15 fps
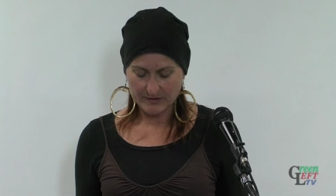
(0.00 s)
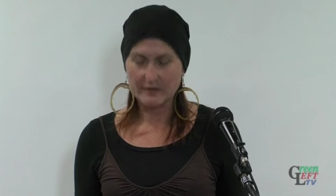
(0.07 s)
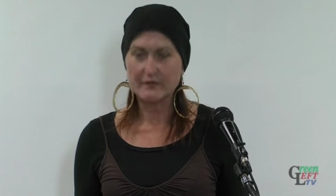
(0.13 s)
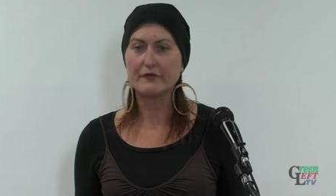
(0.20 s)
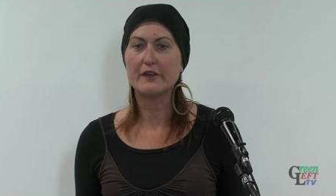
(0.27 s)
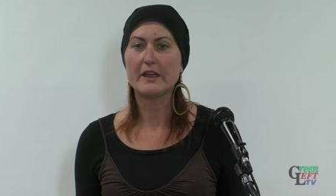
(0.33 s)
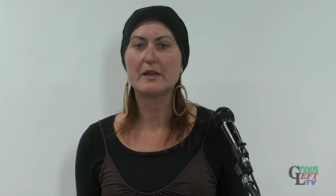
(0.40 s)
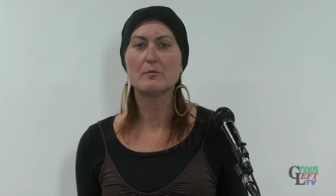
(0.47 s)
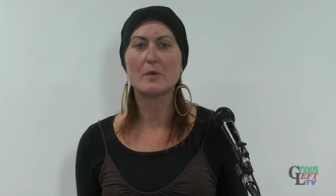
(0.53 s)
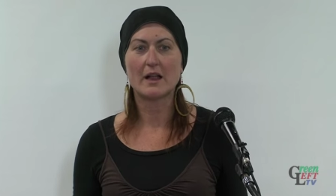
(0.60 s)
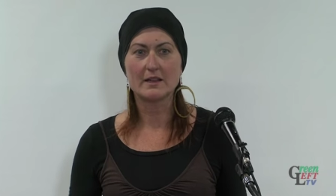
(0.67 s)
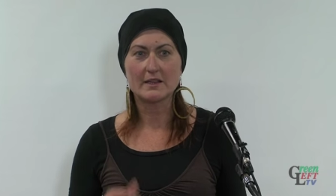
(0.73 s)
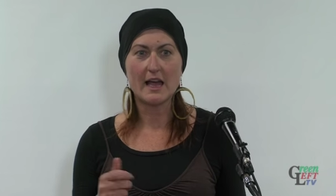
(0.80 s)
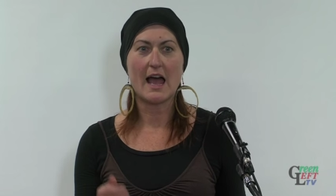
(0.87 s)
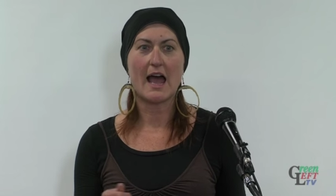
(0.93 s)
that
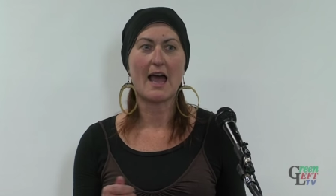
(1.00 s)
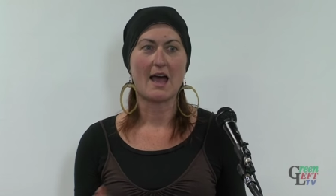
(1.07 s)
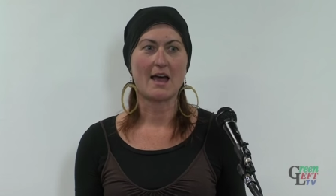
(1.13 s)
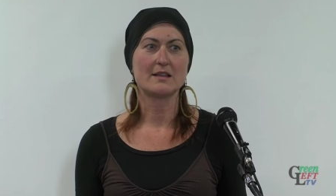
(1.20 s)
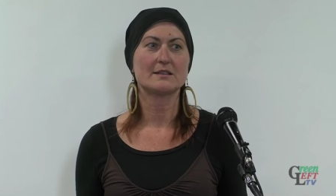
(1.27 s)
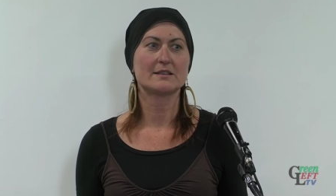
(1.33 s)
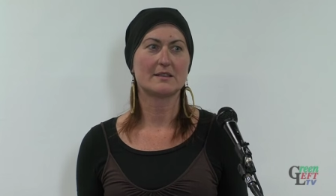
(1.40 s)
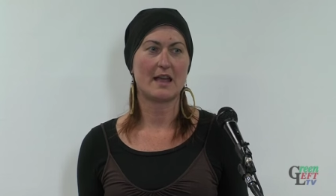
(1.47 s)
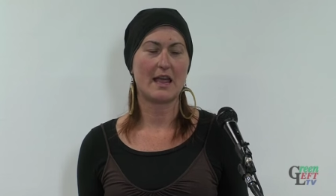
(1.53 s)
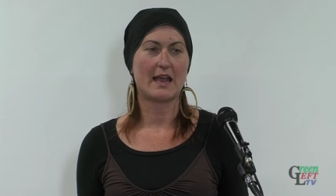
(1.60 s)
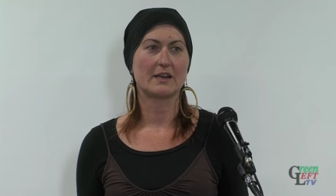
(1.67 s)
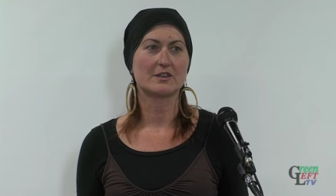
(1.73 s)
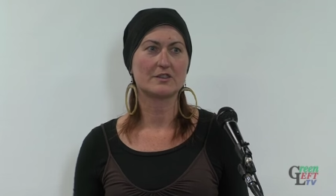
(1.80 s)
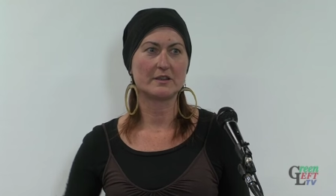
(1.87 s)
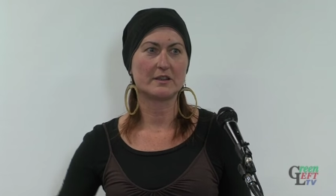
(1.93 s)
female guards are
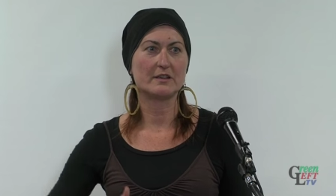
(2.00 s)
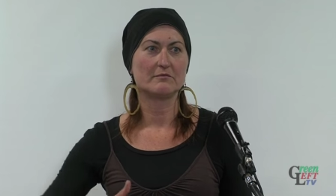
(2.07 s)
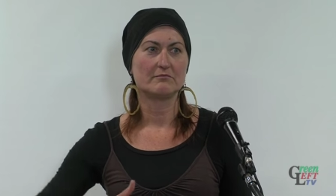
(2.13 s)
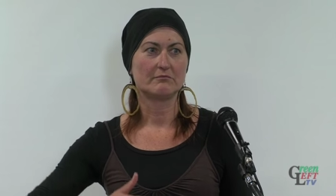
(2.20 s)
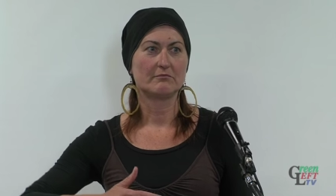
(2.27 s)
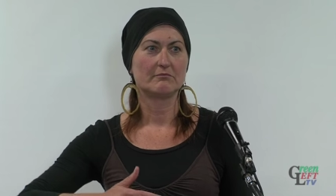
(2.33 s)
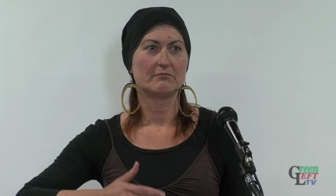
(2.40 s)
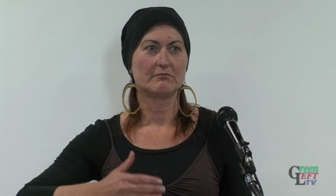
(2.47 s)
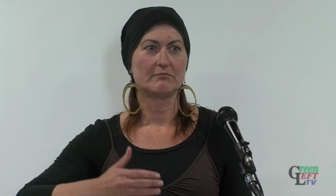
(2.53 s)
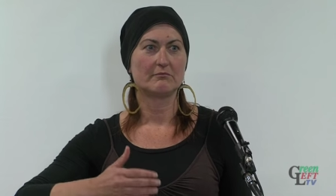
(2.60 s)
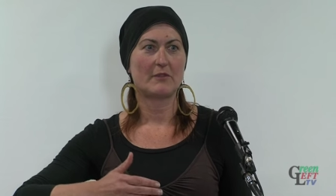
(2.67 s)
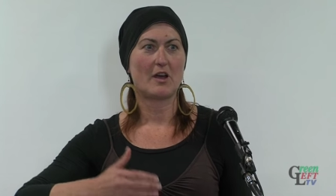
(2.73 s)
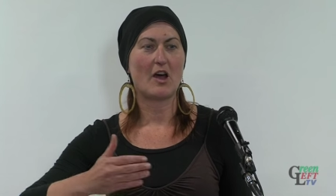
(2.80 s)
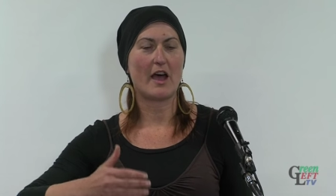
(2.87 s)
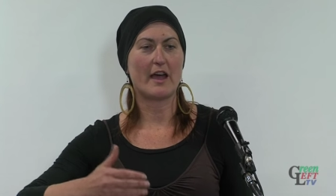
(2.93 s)
actually
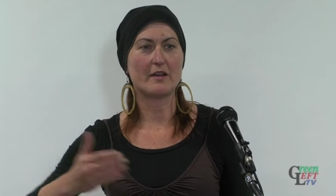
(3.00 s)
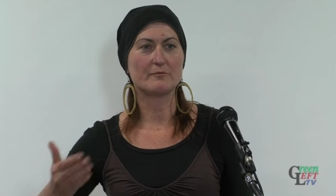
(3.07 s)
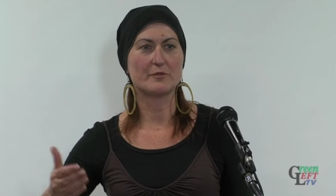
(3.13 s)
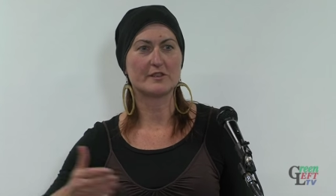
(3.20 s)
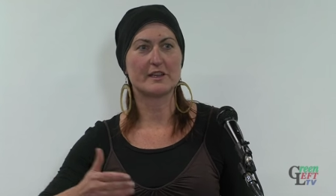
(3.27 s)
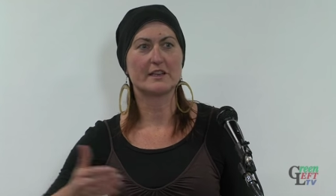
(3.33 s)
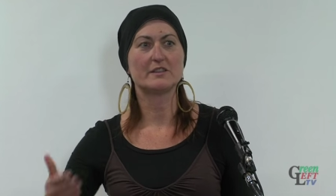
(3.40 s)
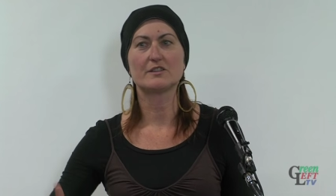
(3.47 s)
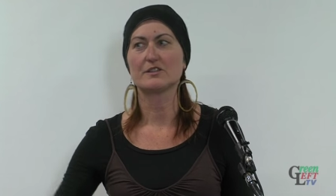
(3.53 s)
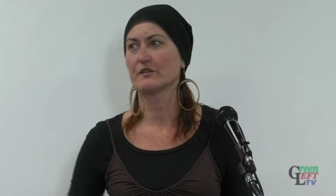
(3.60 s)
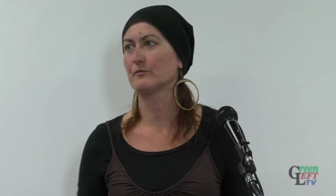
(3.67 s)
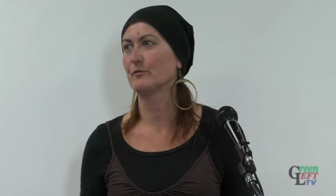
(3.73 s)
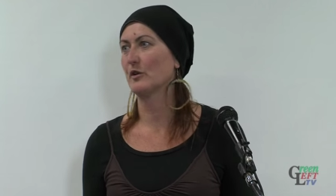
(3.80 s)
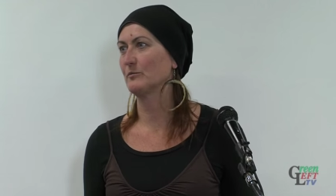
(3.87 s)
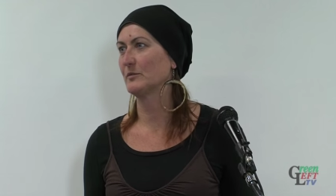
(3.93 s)
a higher percentage
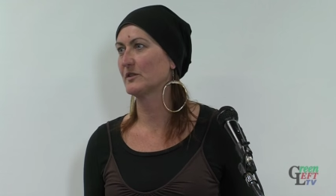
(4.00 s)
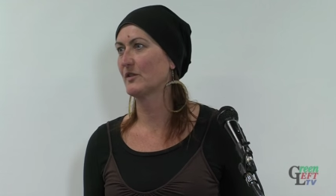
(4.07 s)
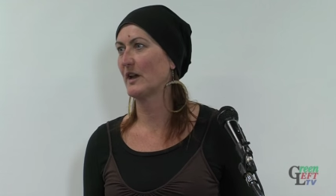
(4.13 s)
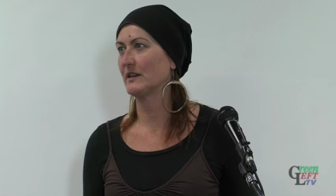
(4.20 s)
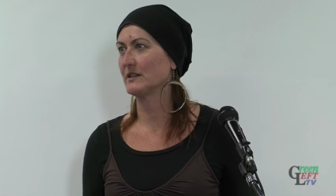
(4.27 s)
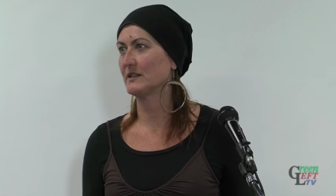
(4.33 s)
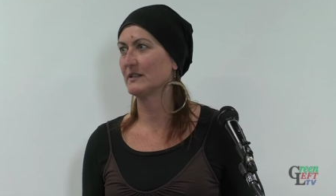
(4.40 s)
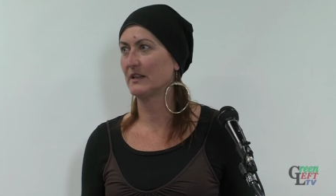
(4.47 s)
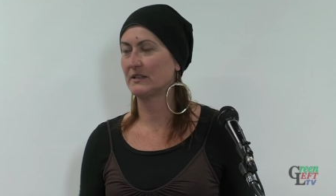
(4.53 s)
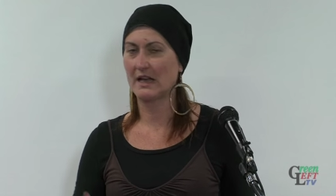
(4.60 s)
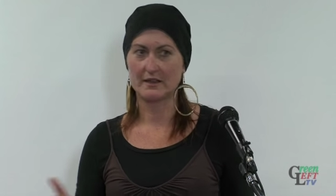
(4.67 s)
of perpetrators than